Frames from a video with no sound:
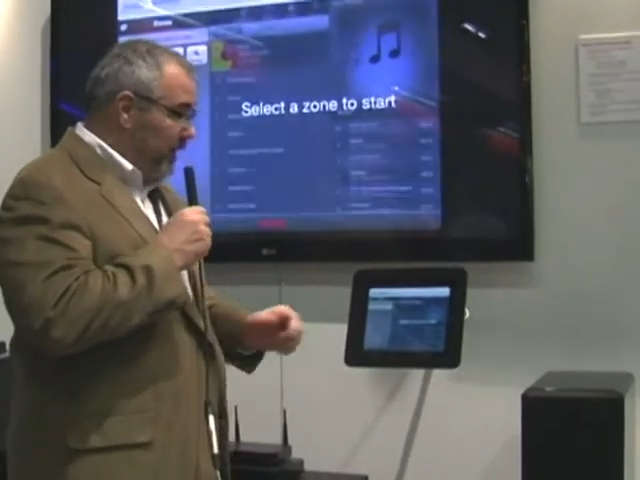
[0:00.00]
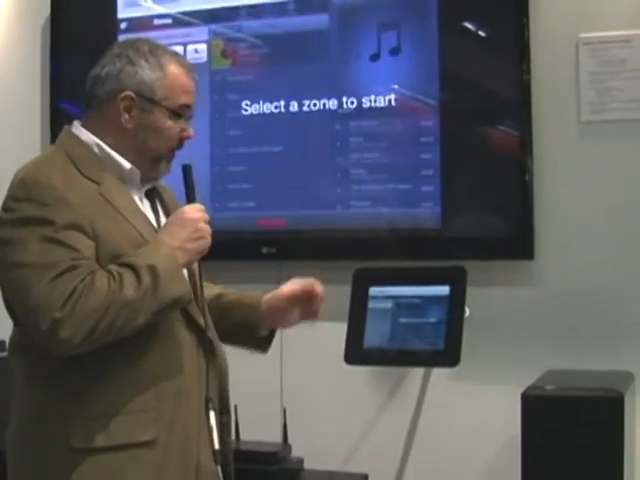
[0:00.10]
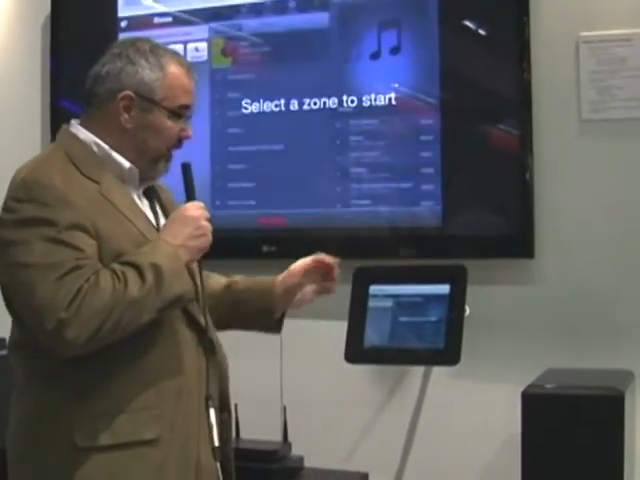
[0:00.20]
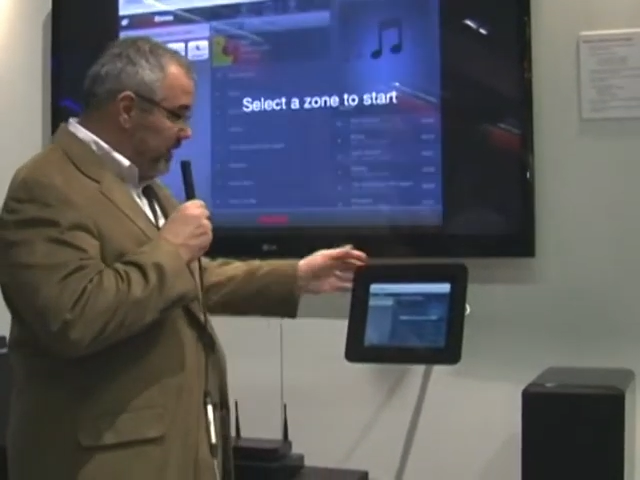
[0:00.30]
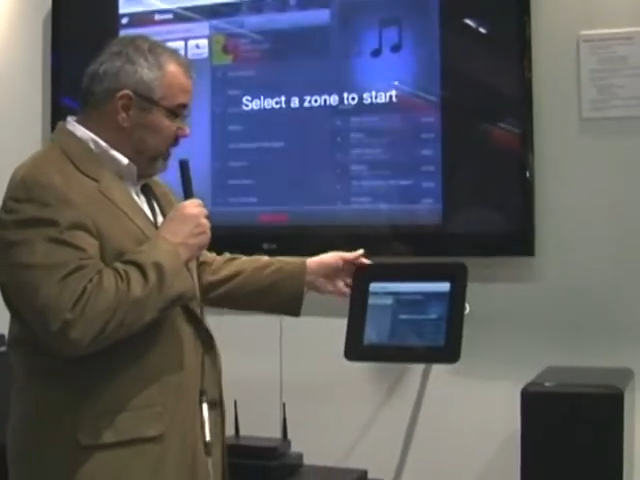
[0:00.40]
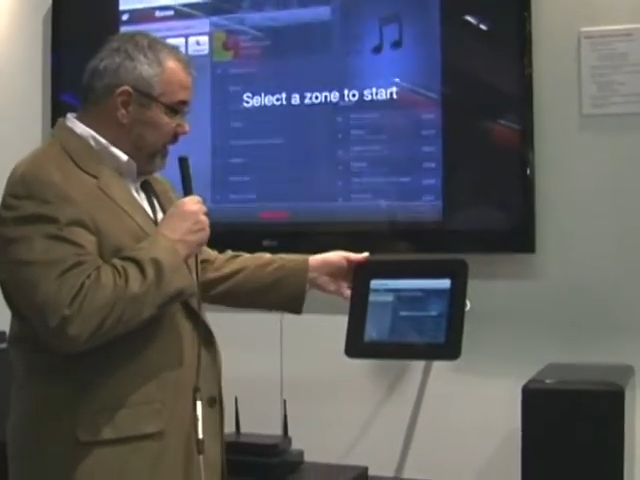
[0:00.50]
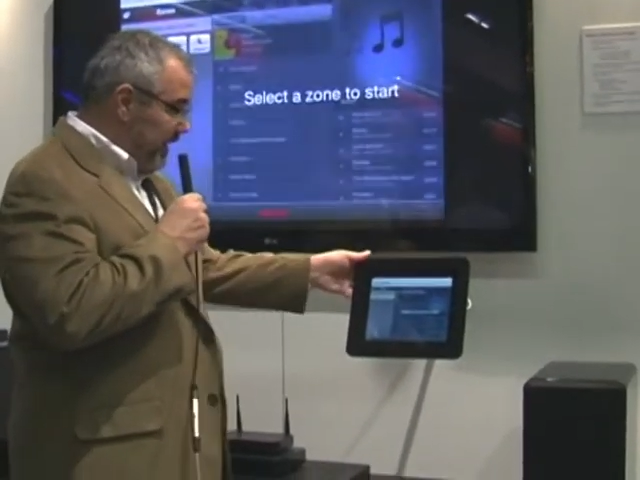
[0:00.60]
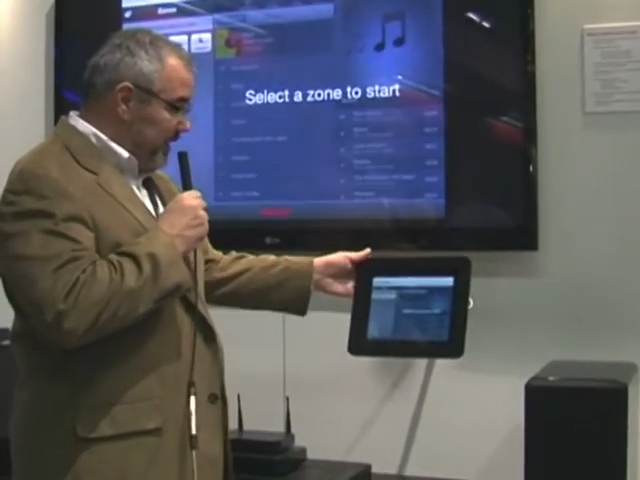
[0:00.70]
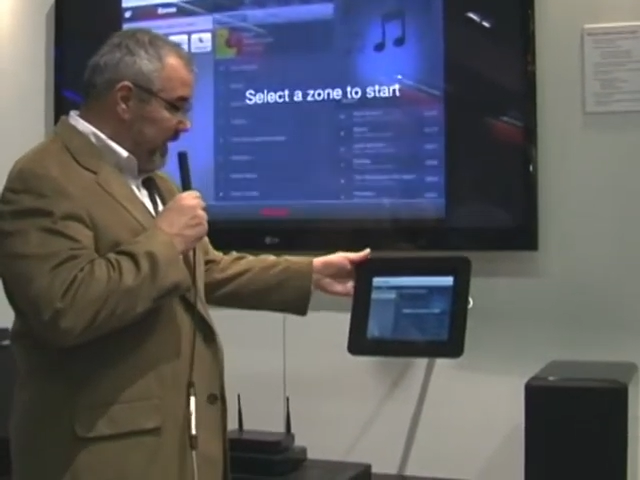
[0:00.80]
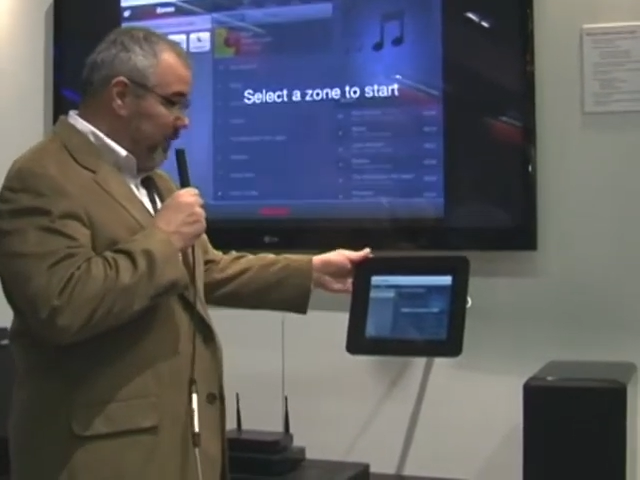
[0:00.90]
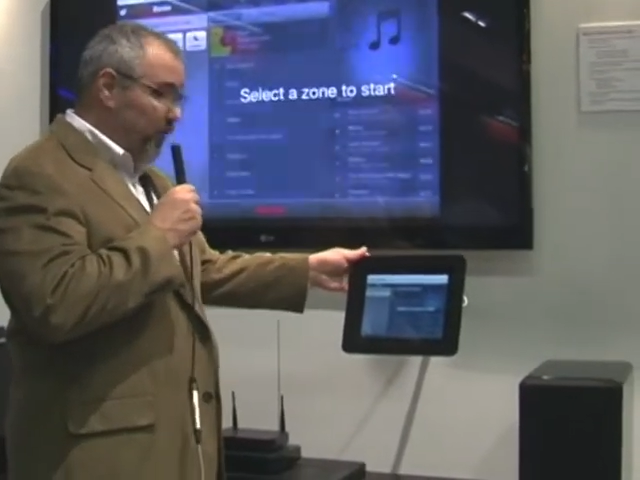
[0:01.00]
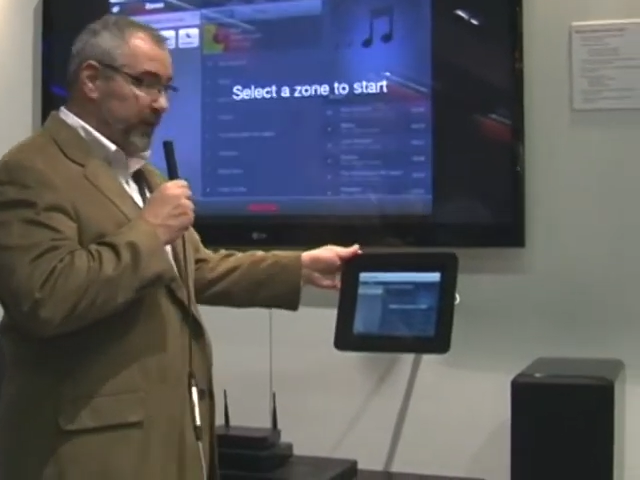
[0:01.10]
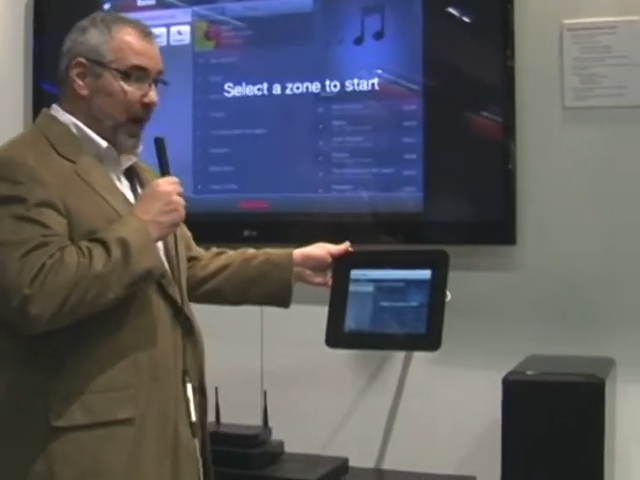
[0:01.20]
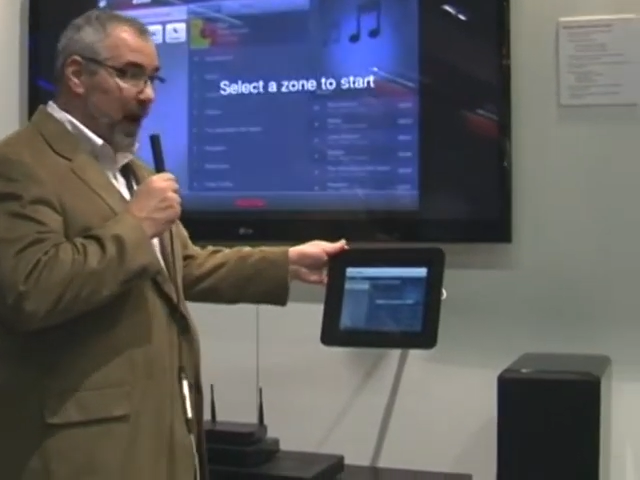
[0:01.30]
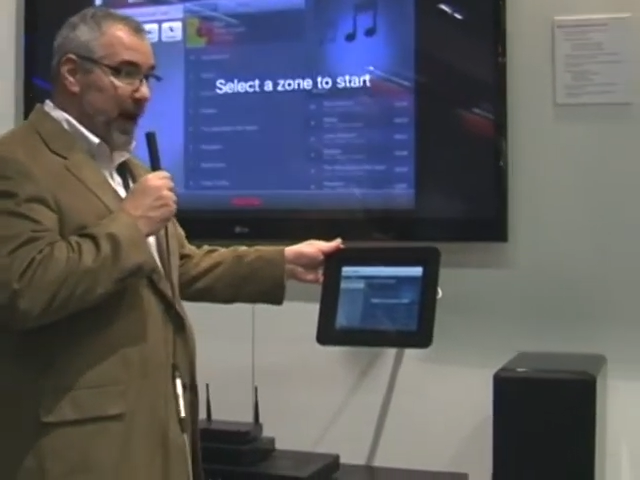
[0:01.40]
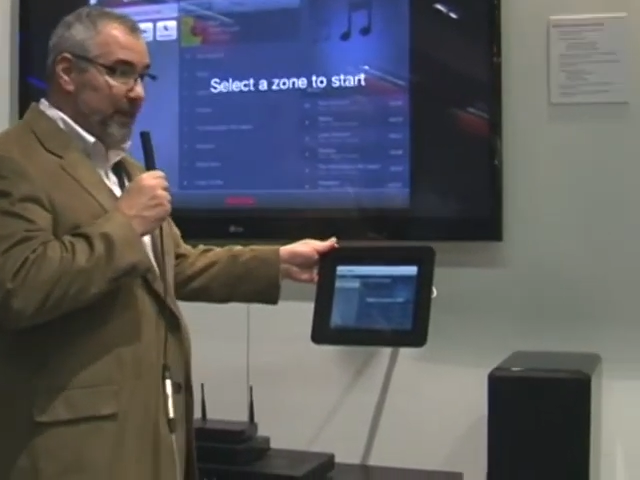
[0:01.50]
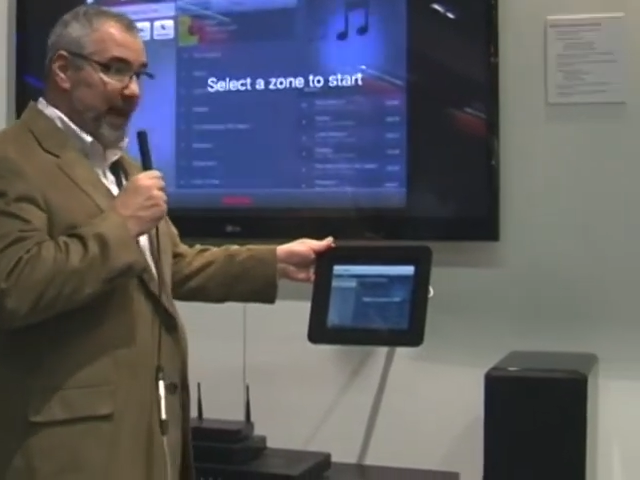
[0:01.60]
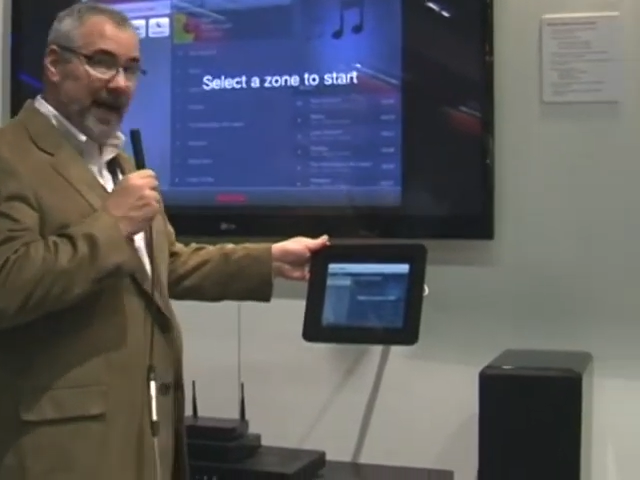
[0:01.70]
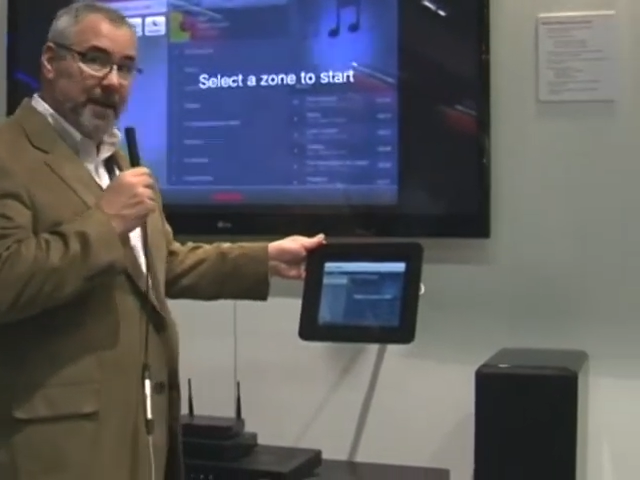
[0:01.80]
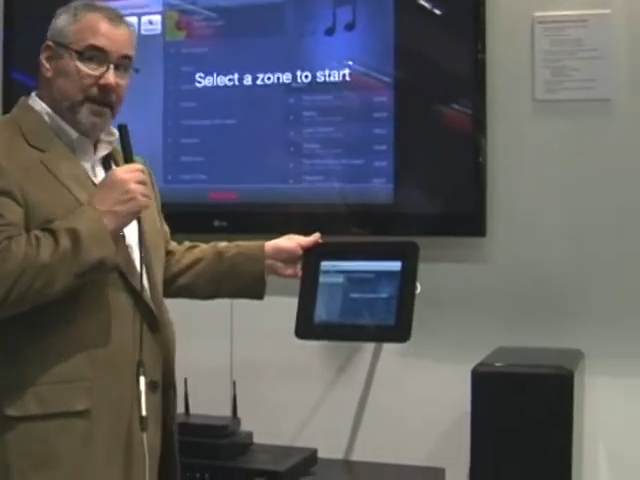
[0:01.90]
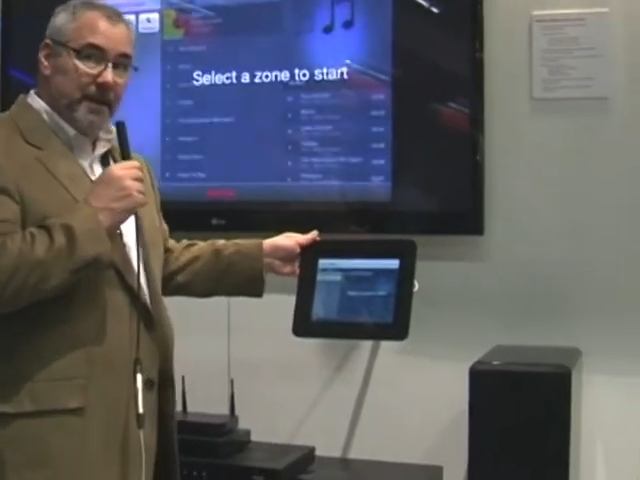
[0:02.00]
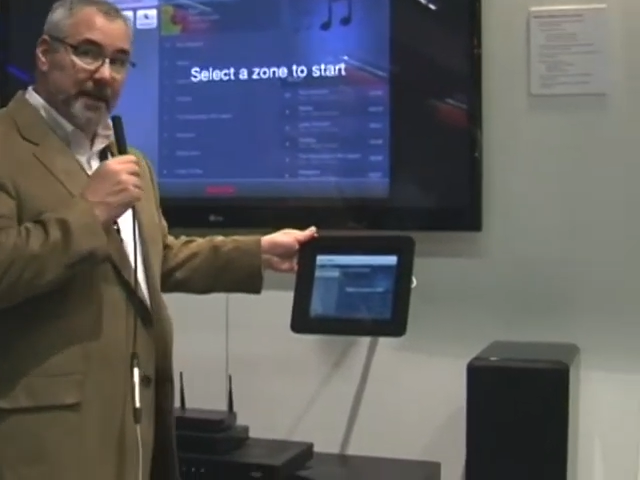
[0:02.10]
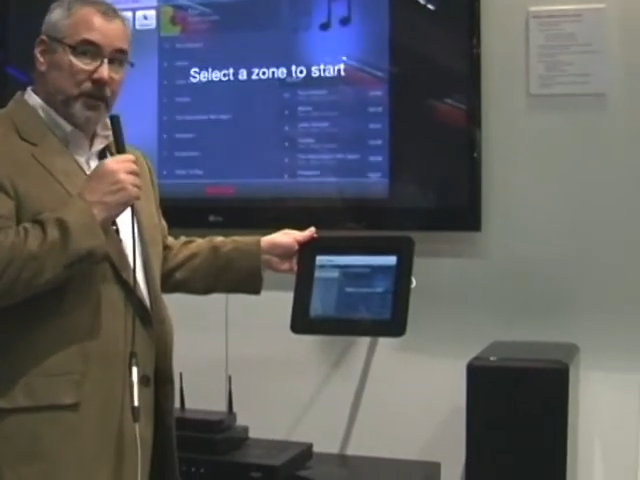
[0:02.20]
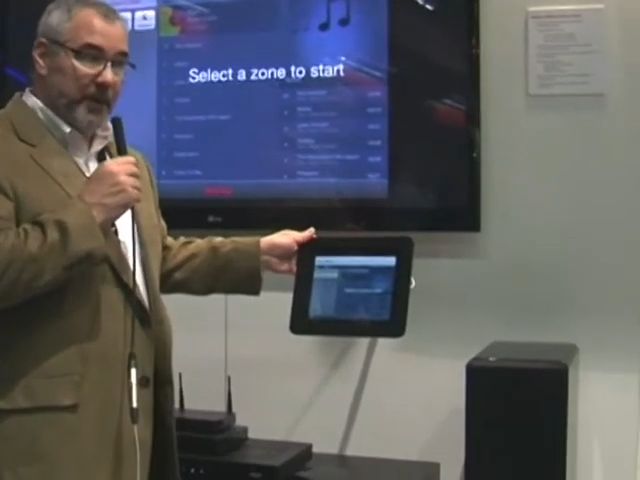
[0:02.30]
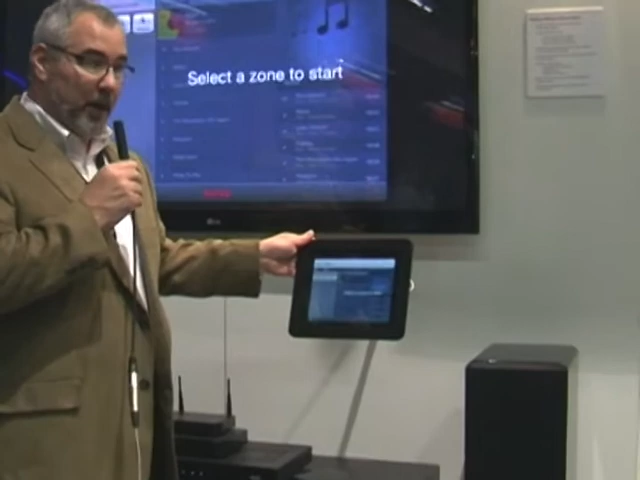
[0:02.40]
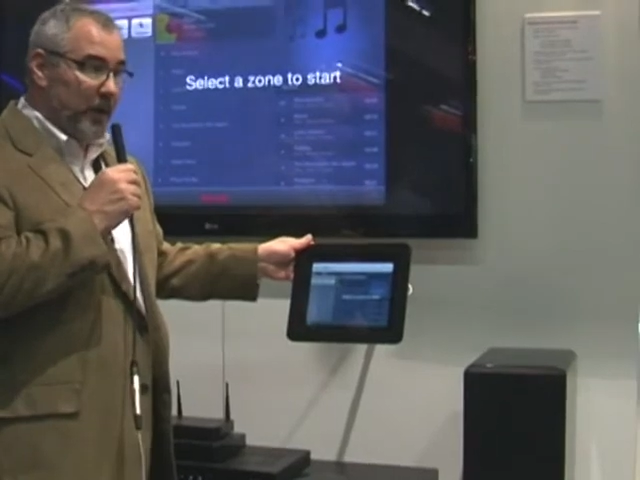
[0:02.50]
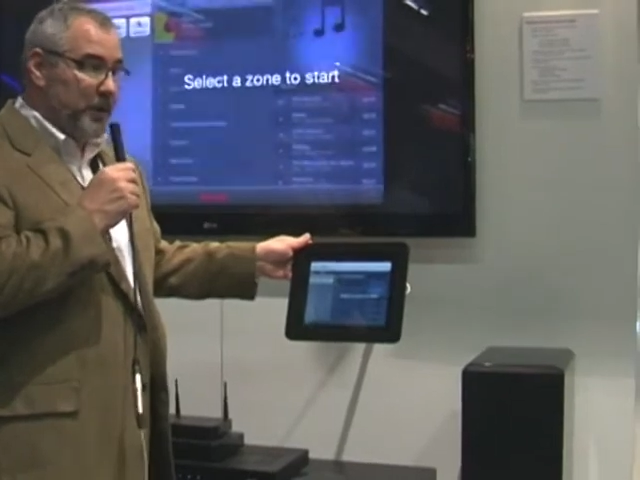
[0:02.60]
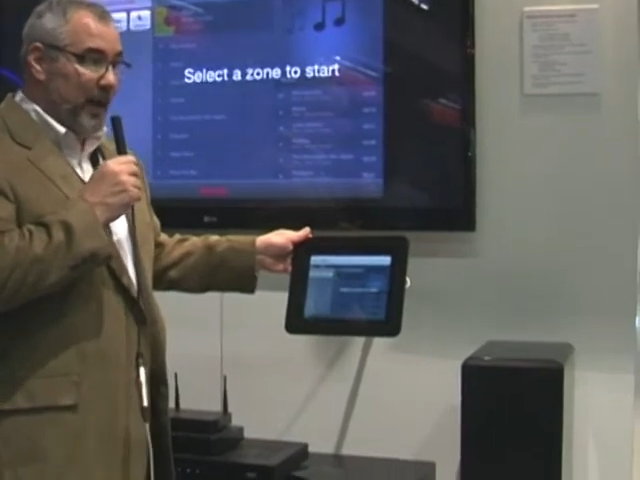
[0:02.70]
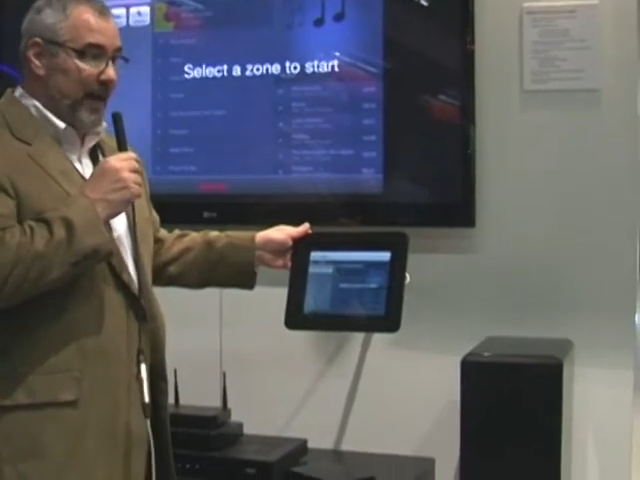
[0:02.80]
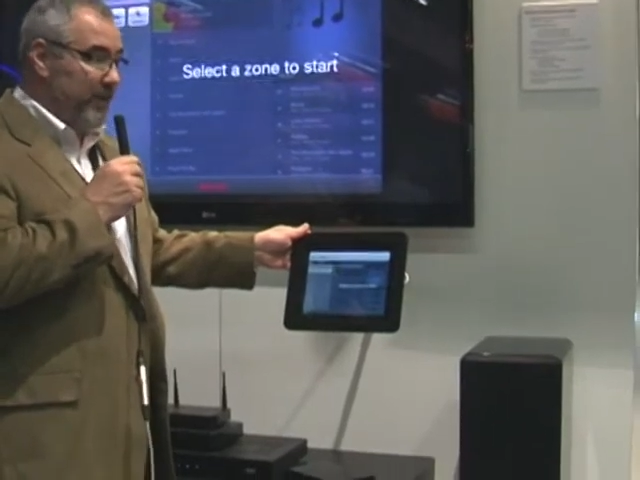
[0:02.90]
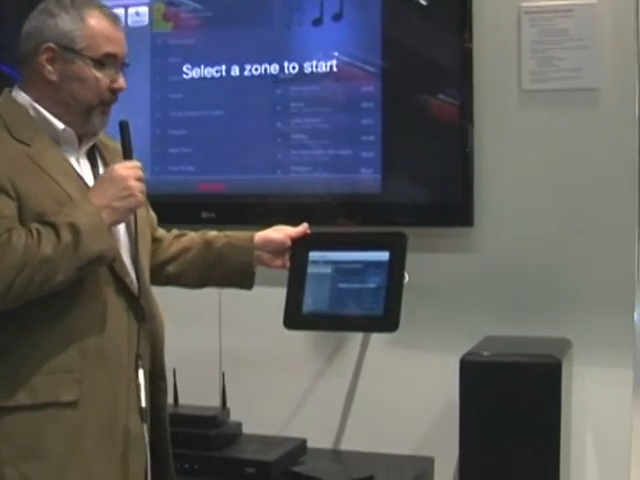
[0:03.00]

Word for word: This is an example of the iPad. Yes, we also have it